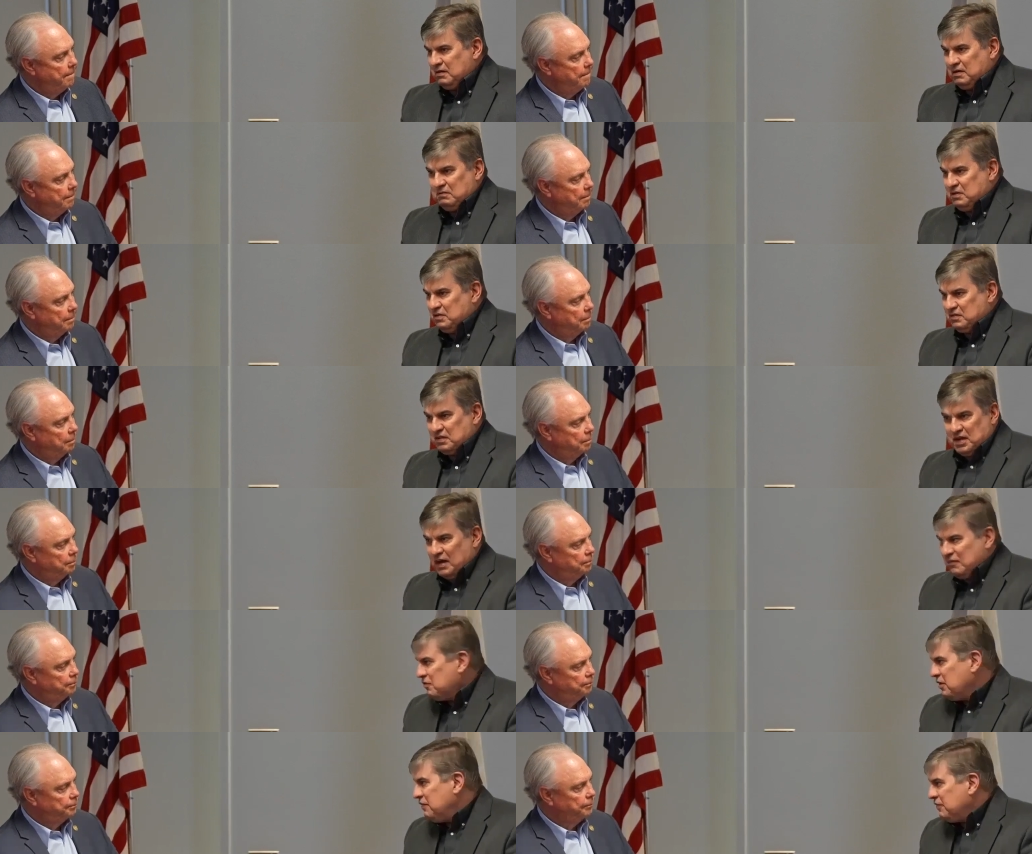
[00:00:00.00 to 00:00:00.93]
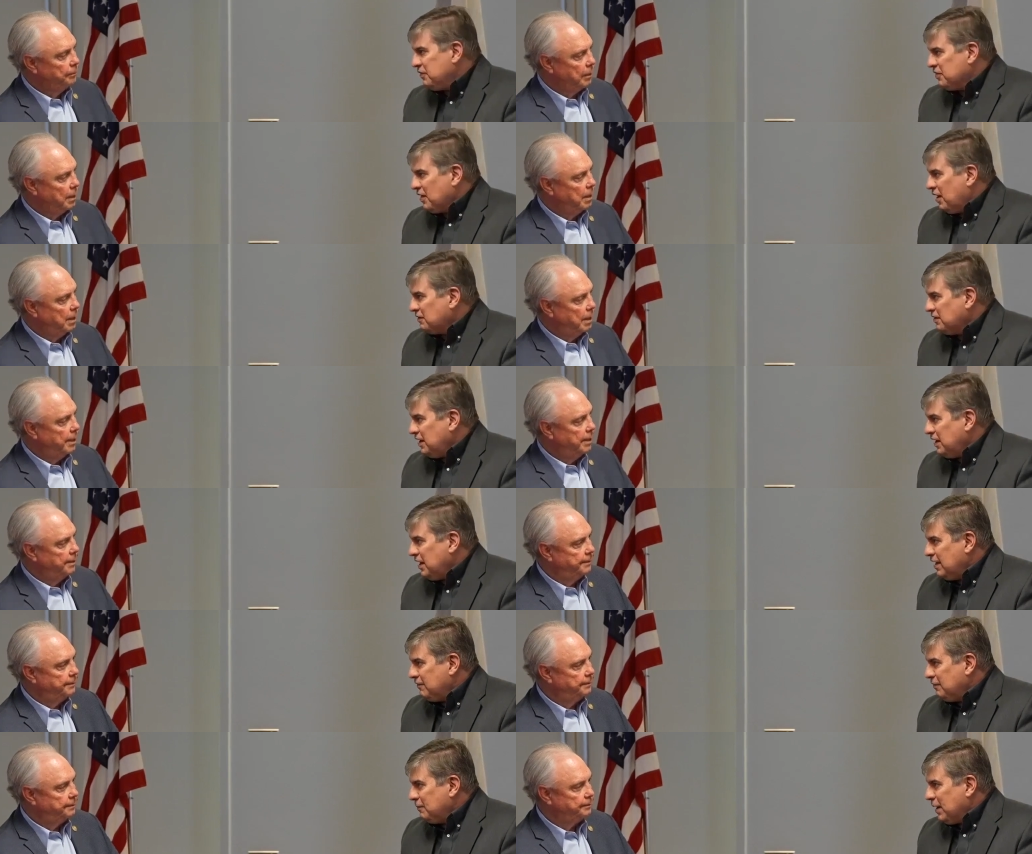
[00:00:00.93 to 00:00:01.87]
Speaker 1: does the governor even talk to any of
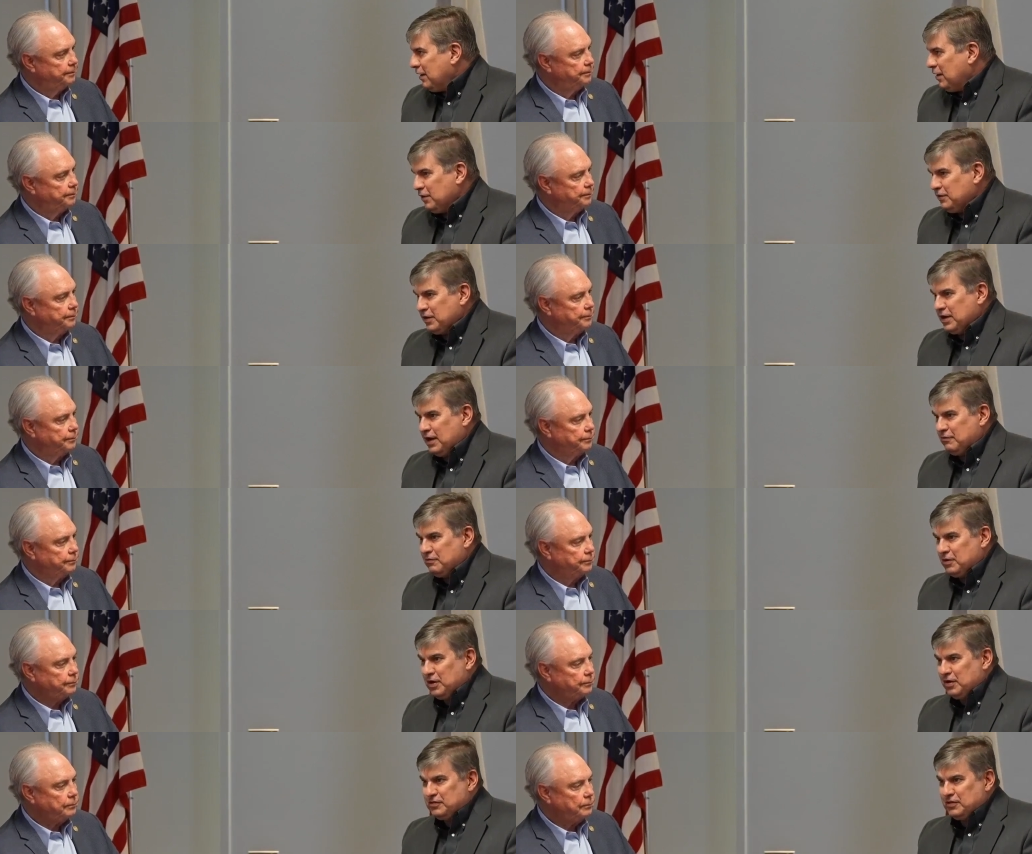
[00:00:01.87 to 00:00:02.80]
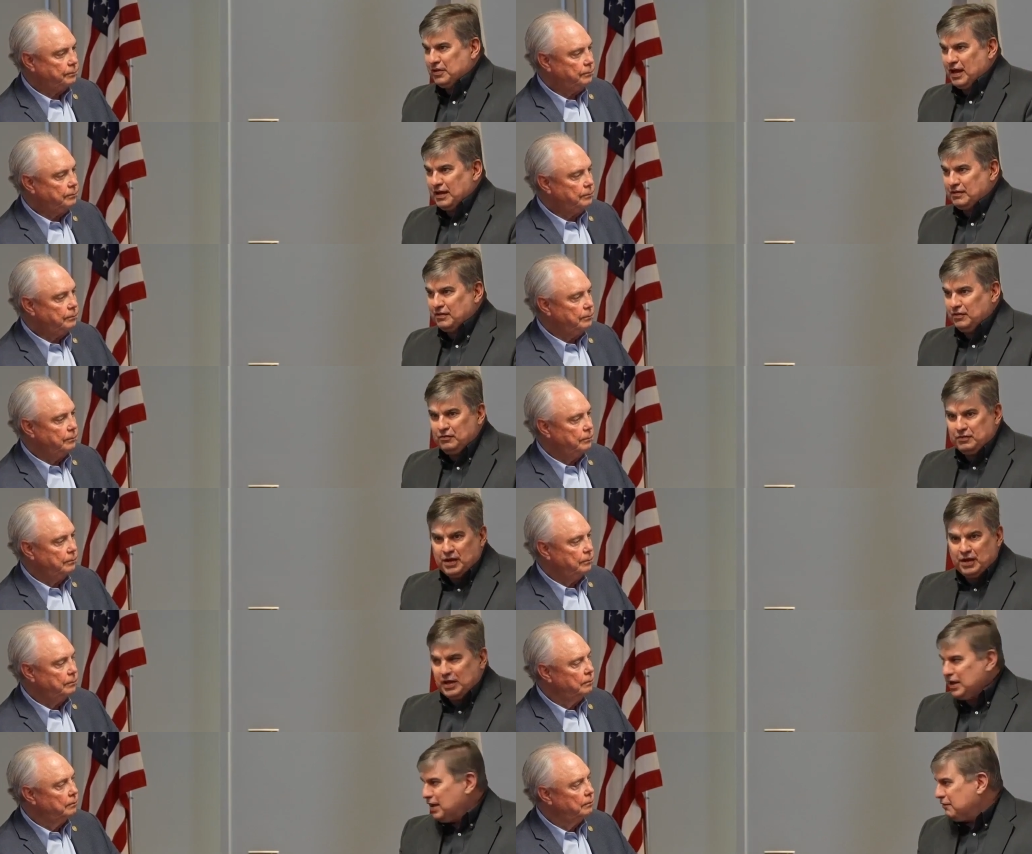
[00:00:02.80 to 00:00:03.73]
them? I heard the governor doesn't like the lieutenant
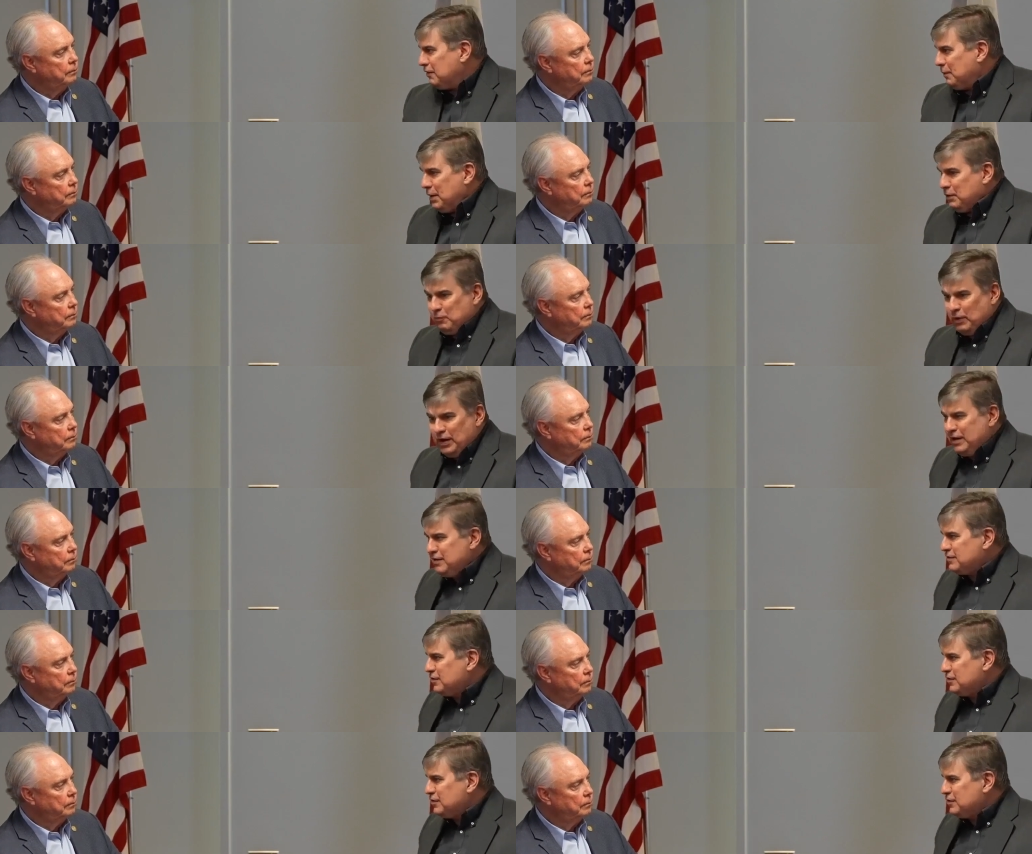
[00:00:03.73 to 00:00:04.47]
governor. I mean, what is